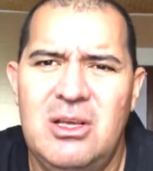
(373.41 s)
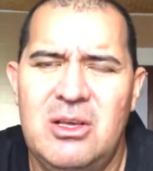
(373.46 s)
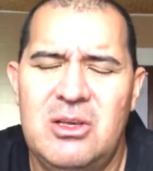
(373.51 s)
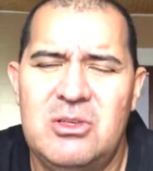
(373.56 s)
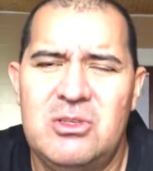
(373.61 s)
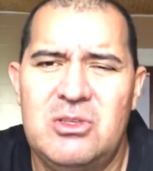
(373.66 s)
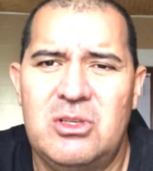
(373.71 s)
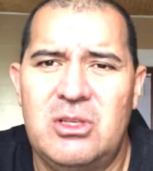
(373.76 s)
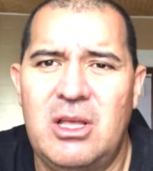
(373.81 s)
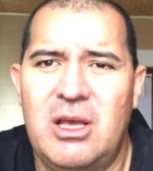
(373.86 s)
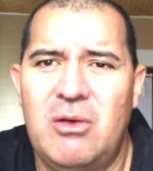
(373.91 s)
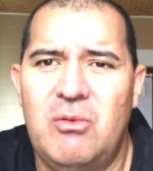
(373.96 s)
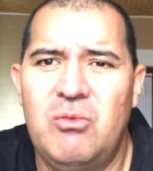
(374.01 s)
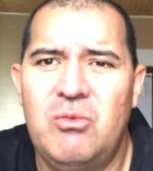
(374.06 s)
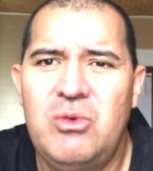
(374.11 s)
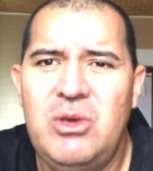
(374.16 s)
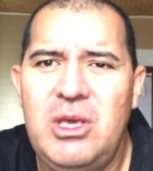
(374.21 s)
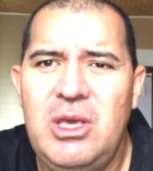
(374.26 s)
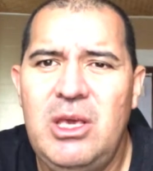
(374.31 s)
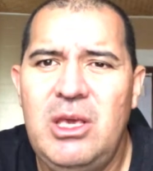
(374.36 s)
so that
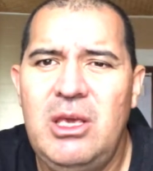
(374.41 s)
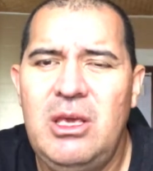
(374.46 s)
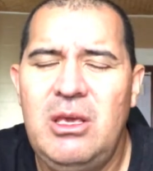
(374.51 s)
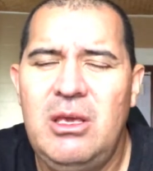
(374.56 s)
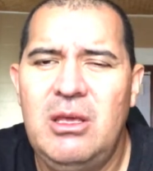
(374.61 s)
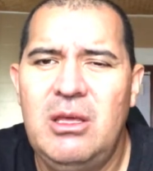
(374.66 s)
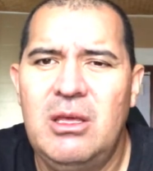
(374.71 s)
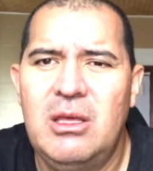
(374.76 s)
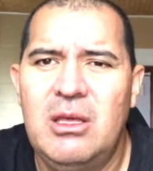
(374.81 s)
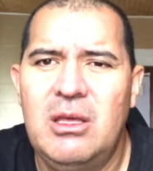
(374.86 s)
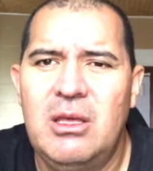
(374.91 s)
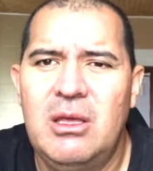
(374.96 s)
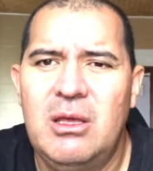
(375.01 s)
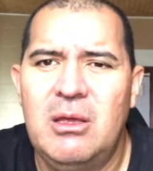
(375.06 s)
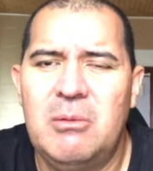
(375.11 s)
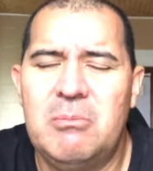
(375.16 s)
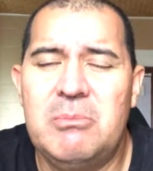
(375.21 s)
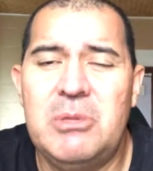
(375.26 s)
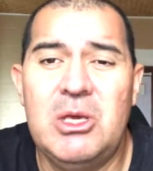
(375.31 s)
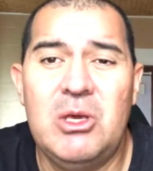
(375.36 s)
we
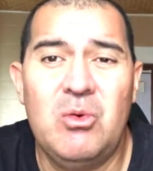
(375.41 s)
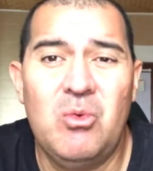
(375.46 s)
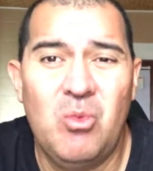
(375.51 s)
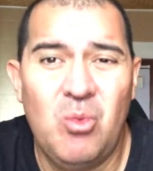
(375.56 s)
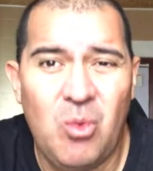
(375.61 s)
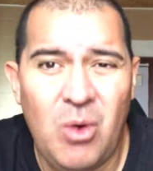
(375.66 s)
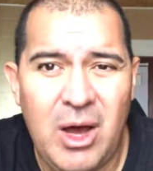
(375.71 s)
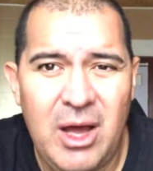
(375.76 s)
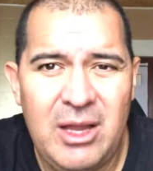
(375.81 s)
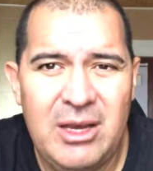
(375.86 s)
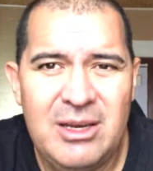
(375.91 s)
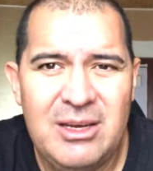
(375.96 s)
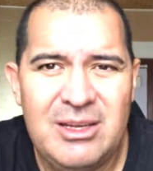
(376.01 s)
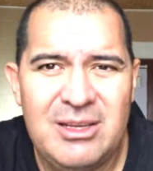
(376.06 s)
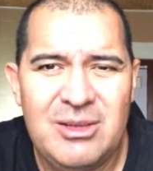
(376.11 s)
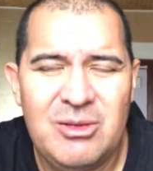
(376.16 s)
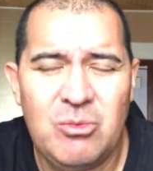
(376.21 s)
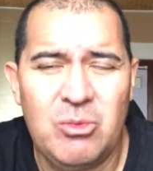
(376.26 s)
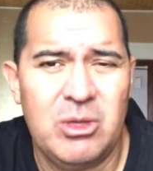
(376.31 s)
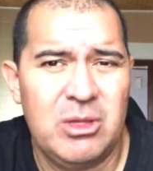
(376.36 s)
be one
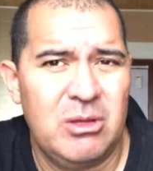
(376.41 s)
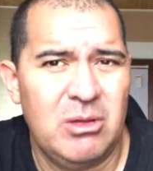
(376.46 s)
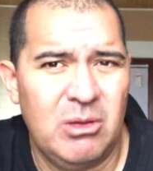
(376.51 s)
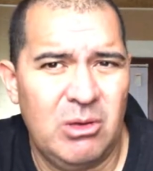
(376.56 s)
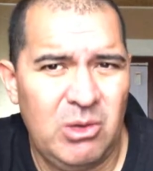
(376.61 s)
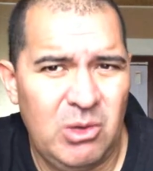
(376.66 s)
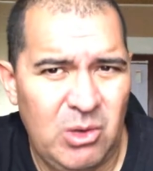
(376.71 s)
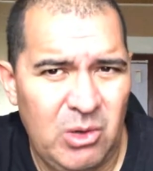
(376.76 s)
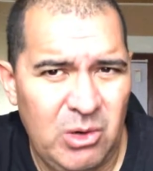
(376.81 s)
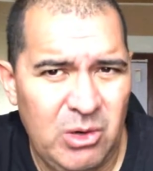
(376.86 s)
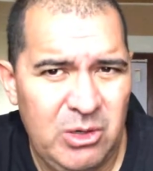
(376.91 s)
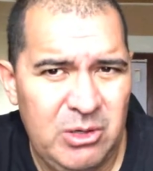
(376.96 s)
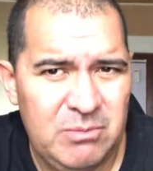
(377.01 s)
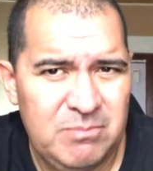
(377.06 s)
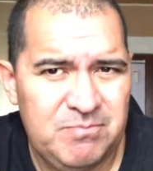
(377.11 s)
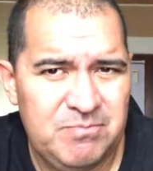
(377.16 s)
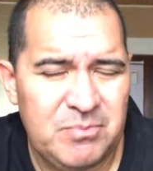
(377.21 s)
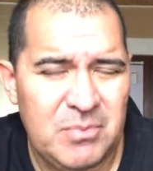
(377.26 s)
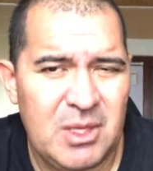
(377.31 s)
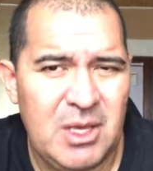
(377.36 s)
with the Lord
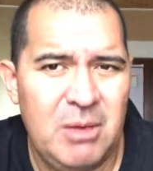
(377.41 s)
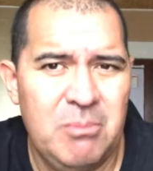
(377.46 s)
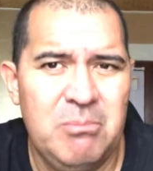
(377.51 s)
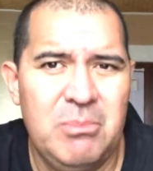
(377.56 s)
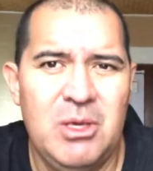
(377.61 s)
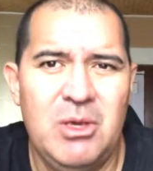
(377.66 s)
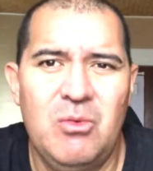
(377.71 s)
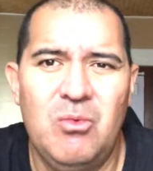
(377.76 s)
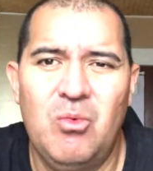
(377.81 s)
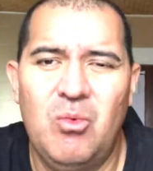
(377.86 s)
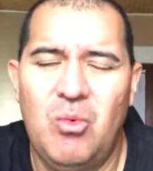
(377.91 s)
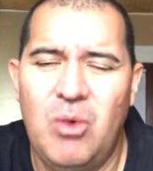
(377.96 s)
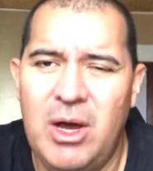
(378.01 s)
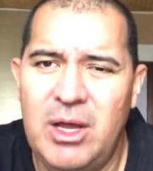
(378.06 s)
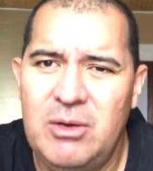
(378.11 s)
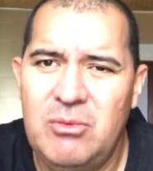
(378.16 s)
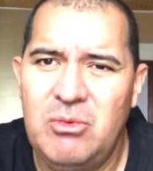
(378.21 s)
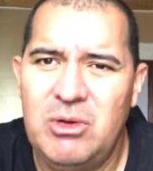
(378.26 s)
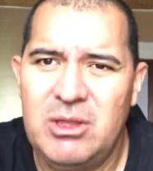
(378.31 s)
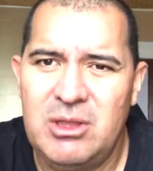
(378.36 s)
and be
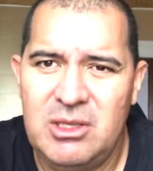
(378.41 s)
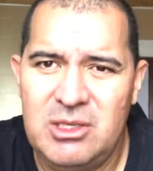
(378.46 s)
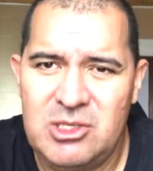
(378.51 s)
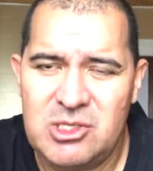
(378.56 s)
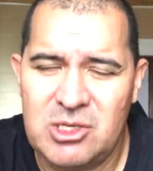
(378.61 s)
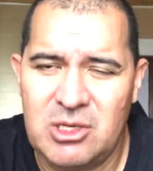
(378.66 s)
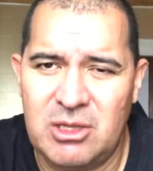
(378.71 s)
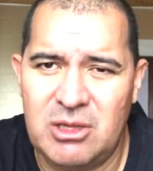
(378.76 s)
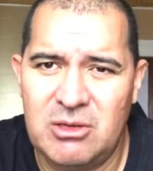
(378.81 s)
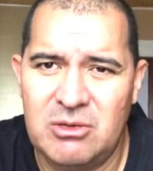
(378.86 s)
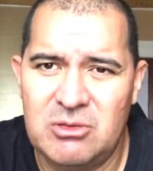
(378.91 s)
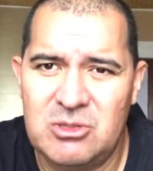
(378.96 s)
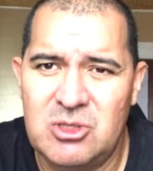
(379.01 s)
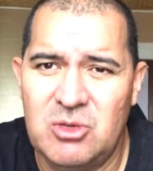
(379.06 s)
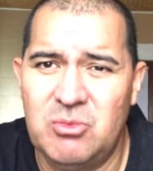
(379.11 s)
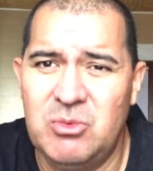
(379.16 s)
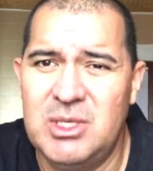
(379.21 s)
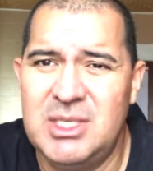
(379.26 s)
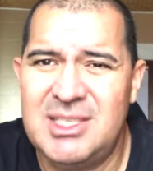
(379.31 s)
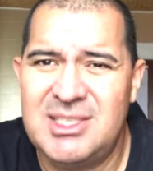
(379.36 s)
one with each other
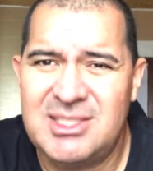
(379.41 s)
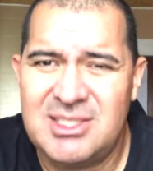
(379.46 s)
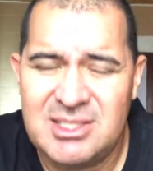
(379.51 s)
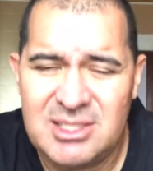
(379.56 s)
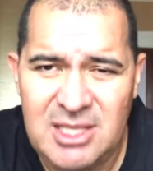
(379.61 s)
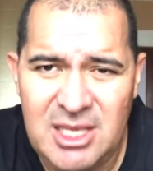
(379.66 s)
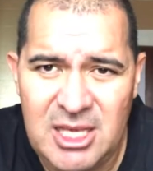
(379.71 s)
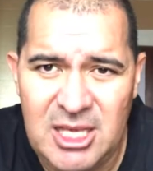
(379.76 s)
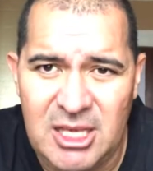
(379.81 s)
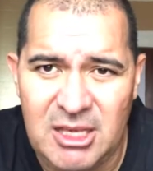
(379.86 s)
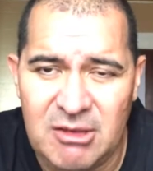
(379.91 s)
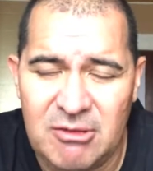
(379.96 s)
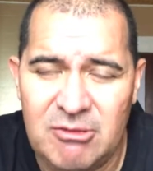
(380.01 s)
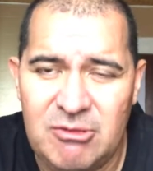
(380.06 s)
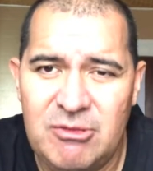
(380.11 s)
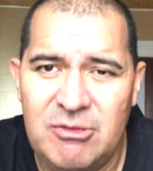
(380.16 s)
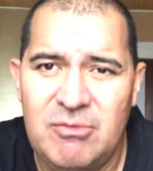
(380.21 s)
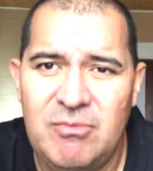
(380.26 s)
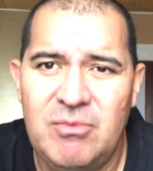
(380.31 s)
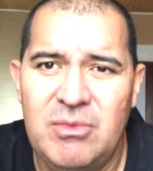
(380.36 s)
to
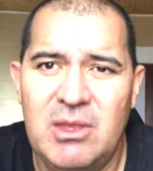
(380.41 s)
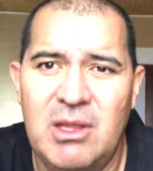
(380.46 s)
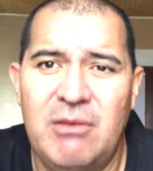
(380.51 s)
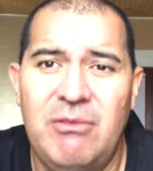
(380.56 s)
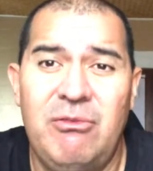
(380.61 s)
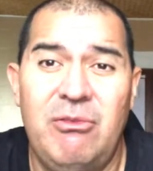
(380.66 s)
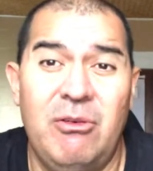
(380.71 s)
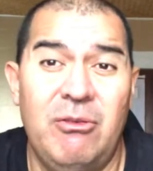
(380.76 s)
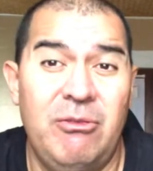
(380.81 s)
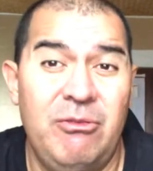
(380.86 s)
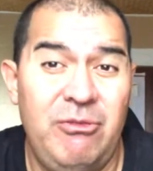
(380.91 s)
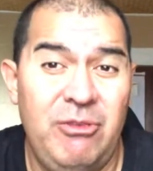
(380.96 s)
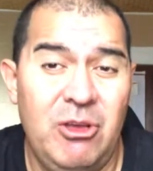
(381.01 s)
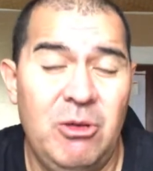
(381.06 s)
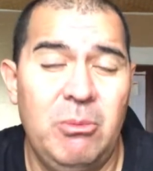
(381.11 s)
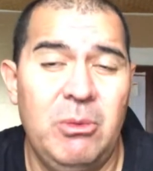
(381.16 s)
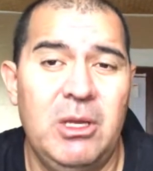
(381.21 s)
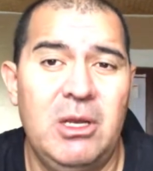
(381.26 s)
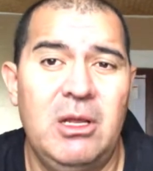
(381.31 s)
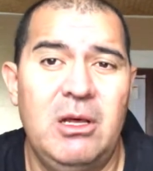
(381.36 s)
receive the
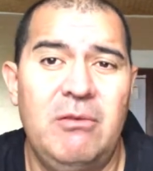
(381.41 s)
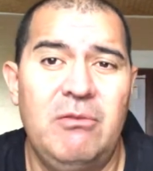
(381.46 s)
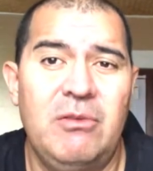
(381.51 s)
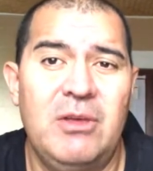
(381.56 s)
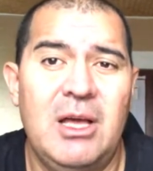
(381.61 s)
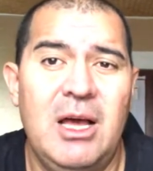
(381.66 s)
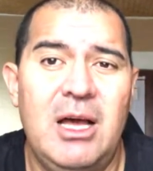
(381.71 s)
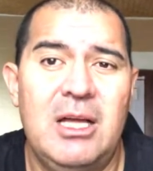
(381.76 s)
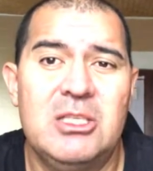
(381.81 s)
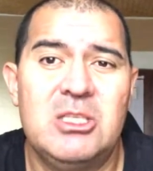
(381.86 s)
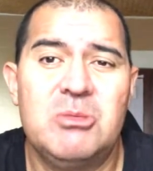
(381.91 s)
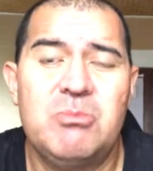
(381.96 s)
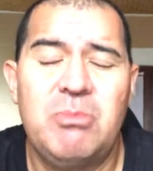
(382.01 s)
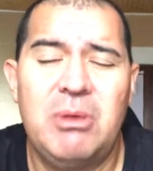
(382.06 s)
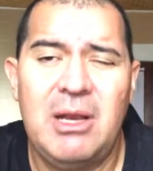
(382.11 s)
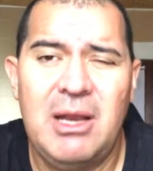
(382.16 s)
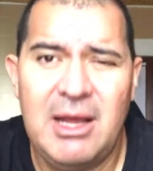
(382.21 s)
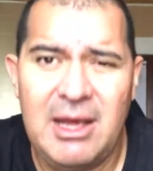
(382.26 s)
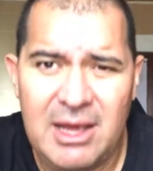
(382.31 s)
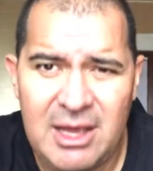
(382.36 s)
fulfillment of God's
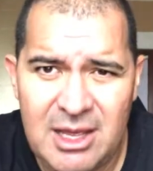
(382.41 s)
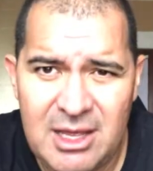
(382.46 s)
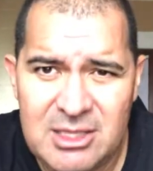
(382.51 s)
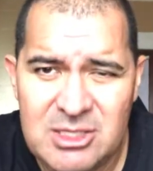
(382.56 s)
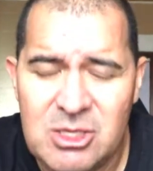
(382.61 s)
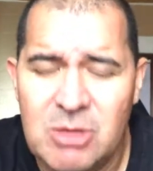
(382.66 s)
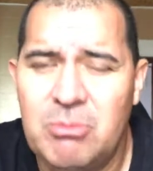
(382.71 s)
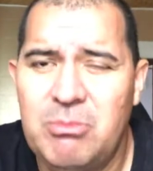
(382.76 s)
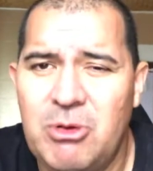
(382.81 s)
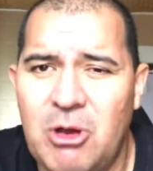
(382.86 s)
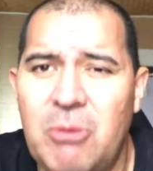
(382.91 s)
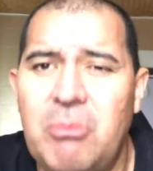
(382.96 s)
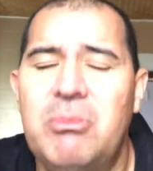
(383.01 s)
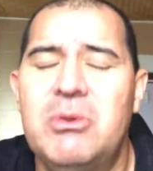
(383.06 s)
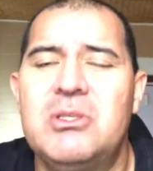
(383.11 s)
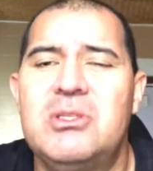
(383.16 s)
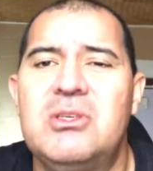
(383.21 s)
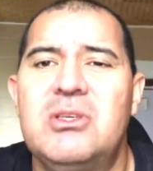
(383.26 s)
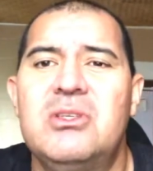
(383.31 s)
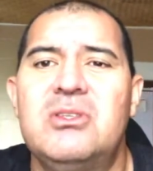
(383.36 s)
plans and
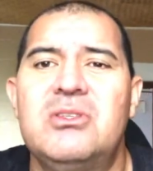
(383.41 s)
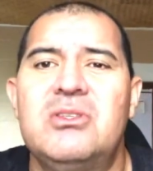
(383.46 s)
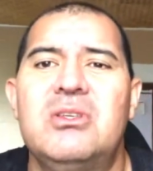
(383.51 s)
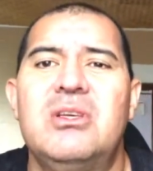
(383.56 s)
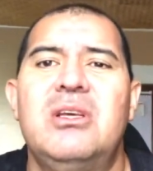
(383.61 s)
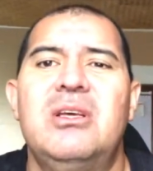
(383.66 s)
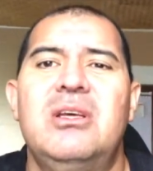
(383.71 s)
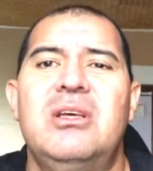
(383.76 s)
purposes